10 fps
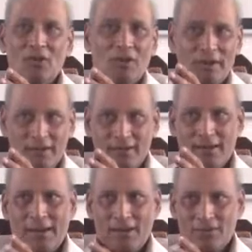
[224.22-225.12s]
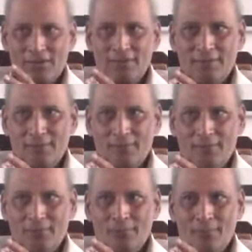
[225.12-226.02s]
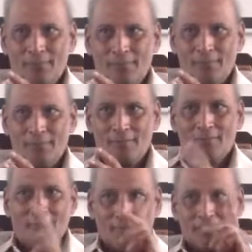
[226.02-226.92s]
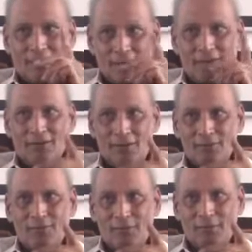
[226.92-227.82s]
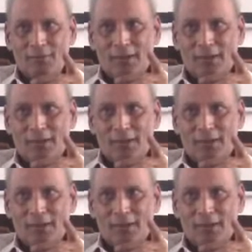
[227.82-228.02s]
Current action. That is also